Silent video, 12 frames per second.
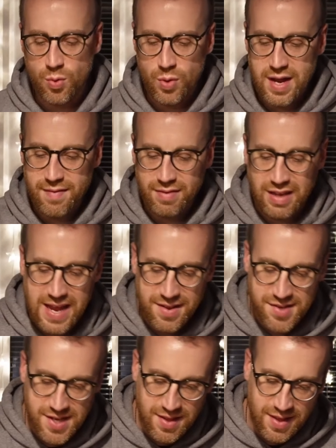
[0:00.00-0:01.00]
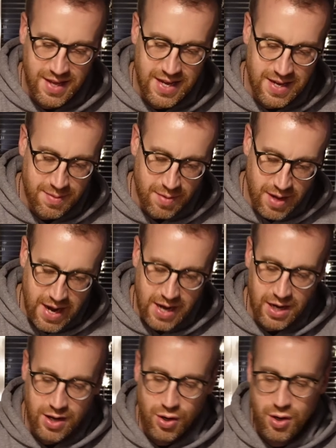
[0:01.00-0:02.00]
We have let the
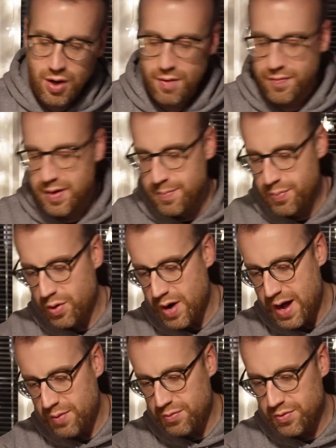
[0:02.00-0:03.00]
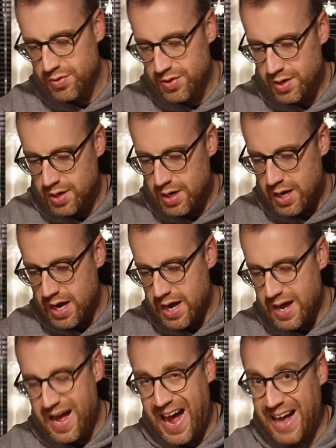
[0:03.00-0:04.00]
coffee ground
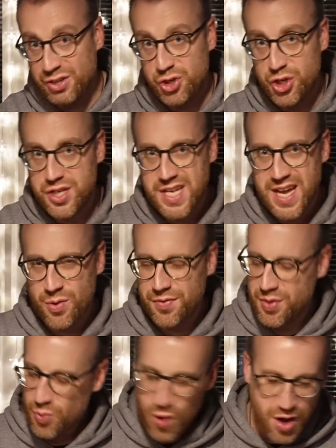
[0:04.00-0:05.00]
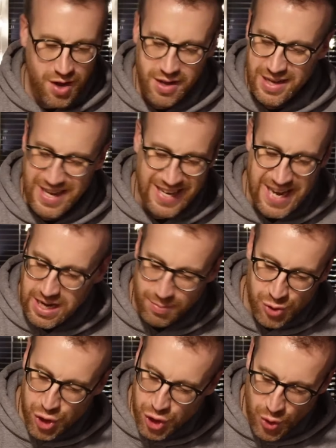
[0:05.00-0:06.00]
agitate with the water. Again, I'm
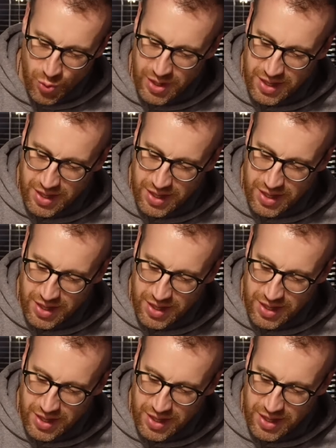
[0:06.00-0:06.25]
sure